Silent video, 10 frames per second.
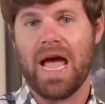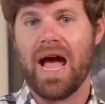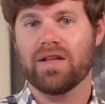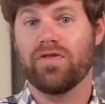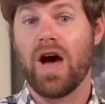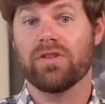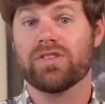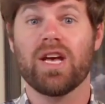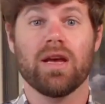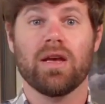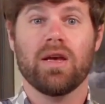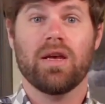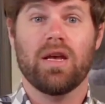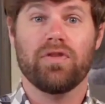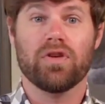Yeah, it's Father's Day.
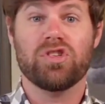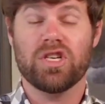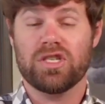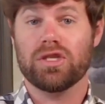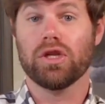If you're just